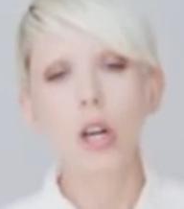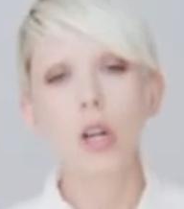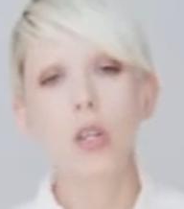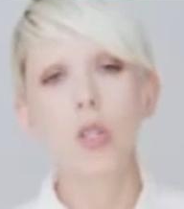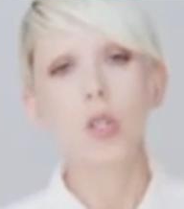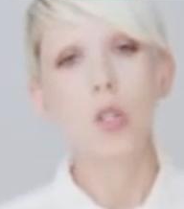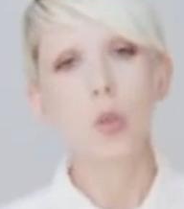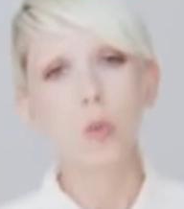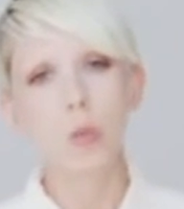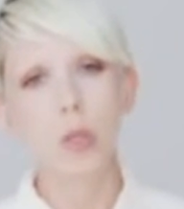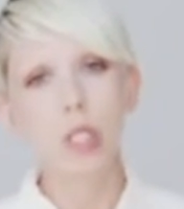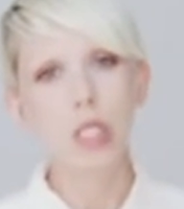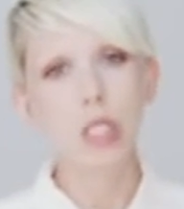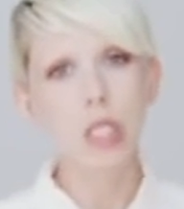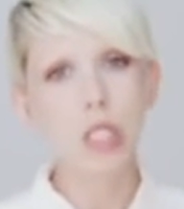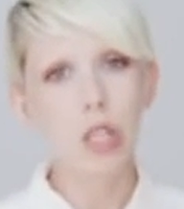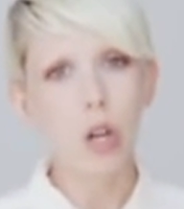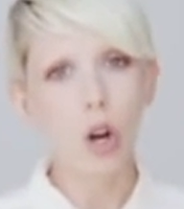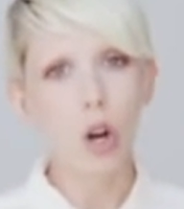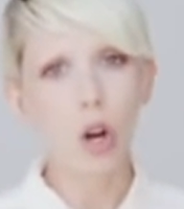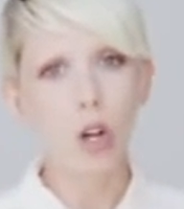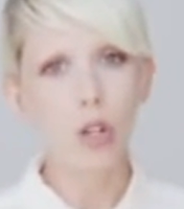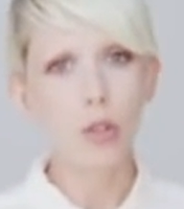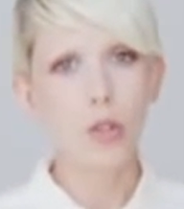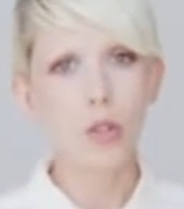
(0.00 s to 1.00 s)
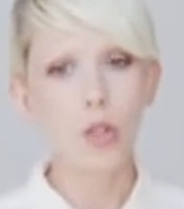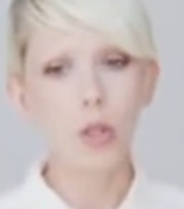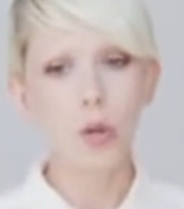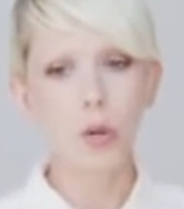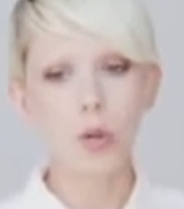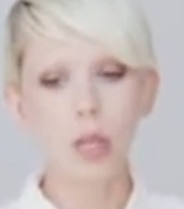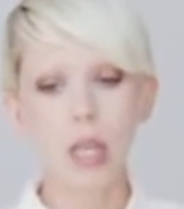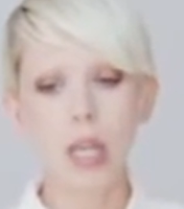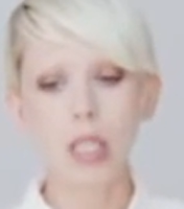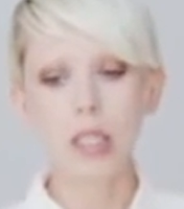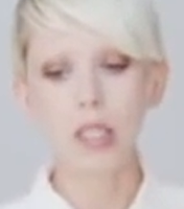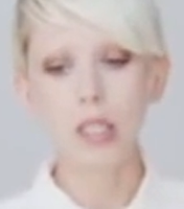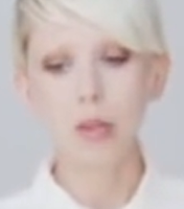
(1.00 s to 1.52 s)
So we did
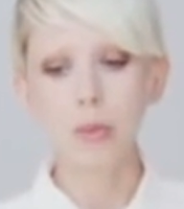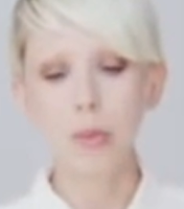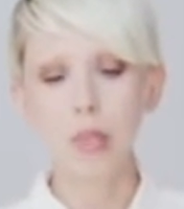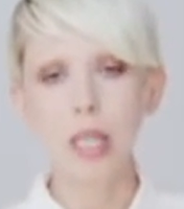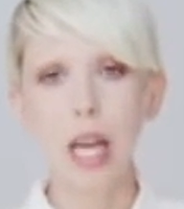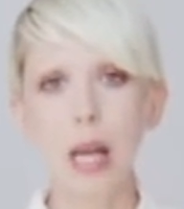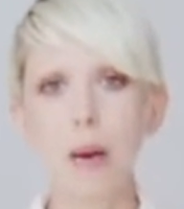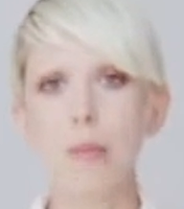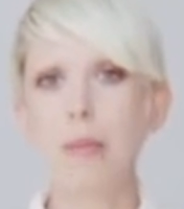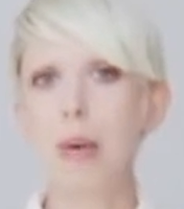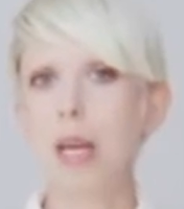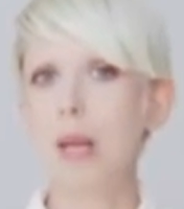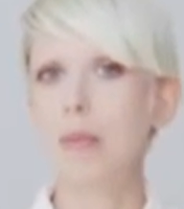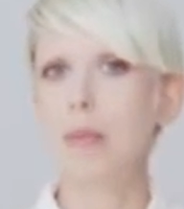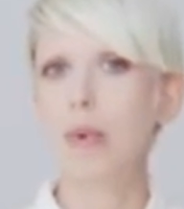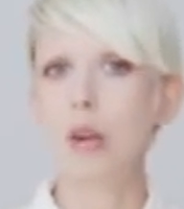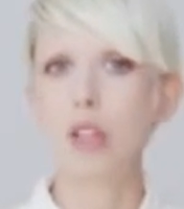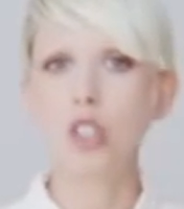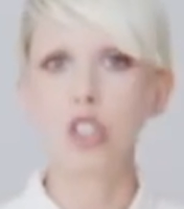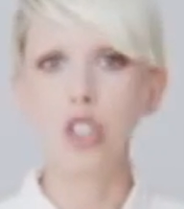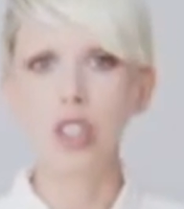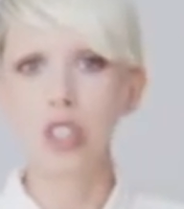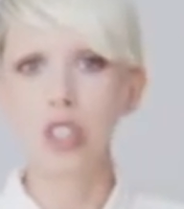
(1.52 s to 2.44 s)
also get some sandpaper and